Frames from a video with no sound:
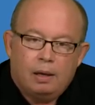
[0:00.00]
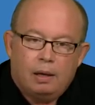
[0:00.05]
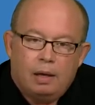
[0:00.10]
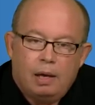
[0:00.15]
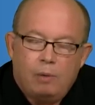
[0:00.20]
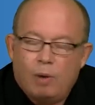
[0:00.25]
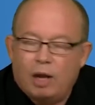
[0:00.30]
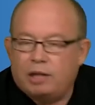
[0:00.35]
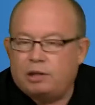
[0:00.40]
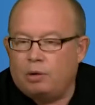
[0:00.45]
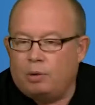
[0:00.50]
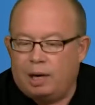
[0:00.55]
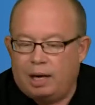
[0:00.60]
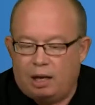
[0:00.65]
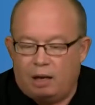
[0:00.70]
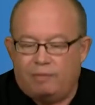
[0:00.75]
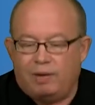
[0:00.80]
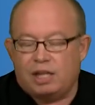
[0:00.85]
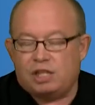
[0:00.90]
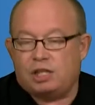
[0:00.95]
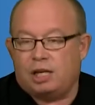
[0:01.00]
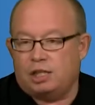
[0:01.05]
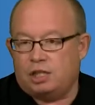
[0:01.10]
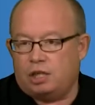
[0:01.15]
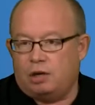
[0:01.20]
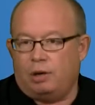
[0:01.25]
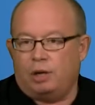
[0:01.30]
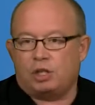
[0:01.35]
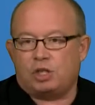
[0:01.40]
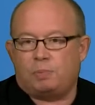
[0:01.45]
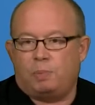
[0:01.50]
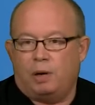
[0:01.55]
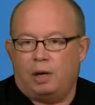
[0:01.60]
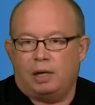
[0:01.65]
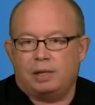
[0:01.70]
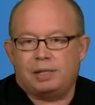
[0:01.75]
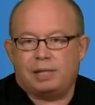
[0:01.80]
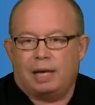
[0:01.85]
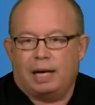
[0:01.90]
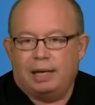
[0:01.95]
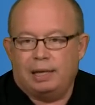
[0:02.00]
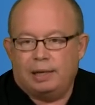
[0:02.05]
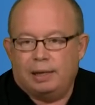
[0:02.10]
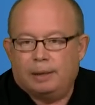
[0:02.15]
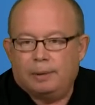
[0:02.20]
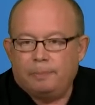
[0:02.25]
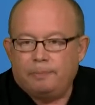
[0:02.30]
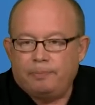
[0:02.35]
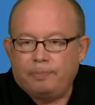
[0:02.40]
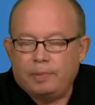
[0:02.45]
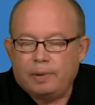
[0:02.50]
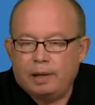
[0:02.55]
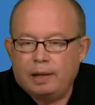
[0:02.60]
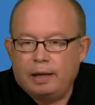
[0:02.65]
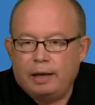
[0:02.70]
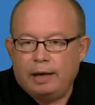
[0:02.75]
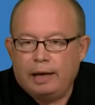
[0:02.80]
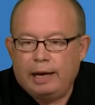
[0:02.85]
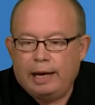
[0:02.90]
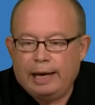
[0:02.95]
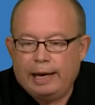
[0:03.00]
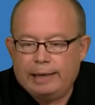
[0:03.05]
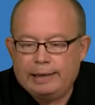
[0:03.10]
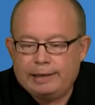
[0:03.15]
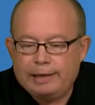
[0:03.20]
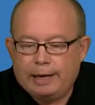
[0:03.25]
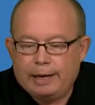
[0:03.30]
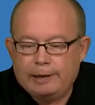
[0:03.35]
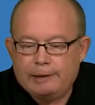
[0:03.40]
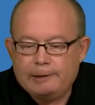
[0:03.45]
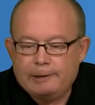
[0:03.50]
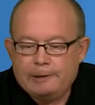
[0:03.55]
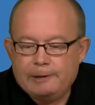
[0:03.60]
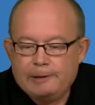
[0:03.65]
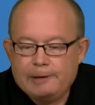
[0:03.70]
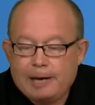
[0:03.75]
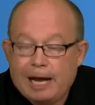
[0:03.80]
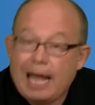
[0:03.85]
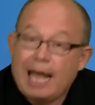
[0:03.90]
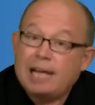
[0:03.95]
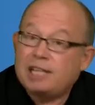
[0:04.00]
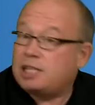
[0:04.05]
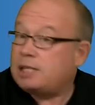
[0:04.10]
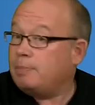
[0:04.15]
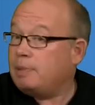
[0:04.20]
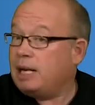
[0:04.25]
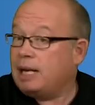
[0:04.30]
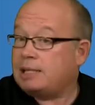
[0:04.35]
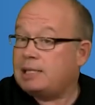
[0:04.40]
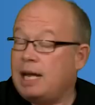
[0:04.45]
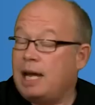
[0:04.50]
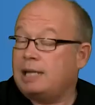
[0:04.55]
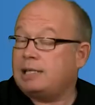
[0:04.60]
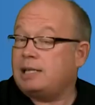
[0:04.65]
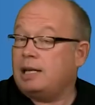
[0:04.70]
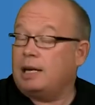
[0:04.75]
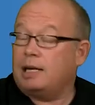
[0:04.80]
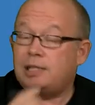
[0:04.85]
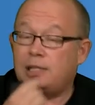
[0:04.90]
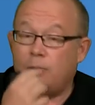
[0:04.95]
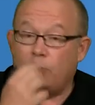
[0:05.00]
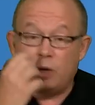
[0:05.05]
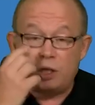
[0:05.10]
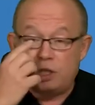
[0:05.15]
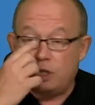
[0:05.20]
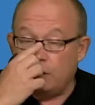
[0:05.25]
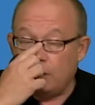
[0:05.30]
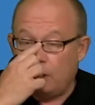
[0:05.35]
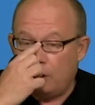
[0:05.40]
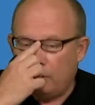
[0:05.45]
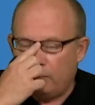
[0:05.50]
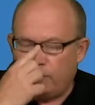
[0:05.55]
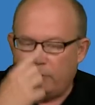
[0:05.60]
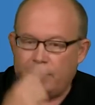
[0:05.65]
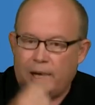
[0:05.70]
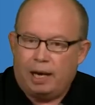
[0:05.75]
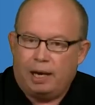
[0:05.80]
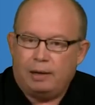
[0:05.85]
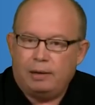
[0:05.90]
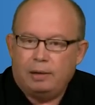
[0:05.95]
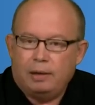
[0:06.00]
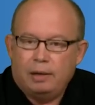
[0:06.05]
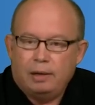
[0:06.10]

He went through an innovation engineering experience that I did. And uh, I asked him the next said, I said, what did you learn from that?